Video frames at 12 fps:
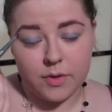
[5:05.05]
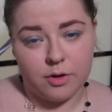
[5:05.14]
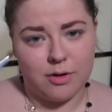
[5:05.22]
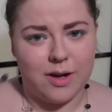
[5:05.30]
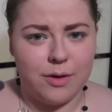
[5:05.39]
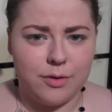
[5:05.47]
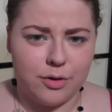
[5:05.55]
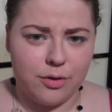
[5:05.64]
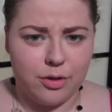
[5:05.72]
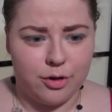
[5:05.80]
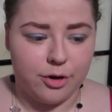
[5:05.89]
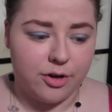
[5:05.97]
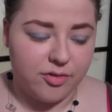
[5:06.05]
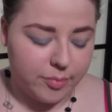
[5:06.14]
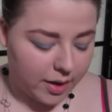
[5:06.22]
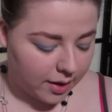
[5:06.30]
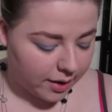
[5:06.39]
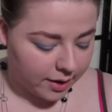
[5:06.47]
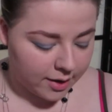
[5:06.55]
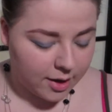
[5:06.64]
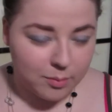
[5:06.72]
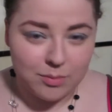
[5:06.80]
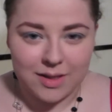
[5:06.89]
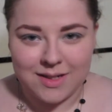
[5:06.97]
or outer third of my eye,
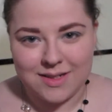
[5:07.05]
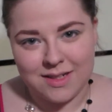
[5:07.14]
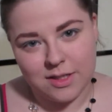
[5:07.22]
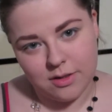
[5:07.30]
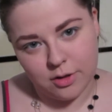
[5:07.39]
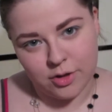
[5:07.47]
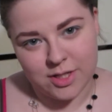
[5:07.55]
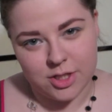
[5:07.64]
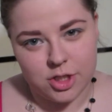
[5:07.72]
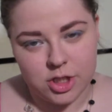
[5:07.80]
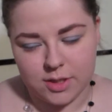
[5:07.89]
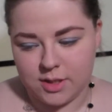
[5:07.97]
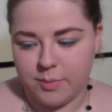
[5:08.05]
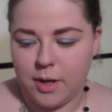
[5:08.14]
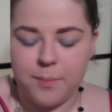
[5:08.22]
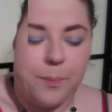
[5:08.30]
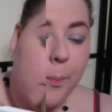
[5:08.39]
and blend it into the crease just a bit.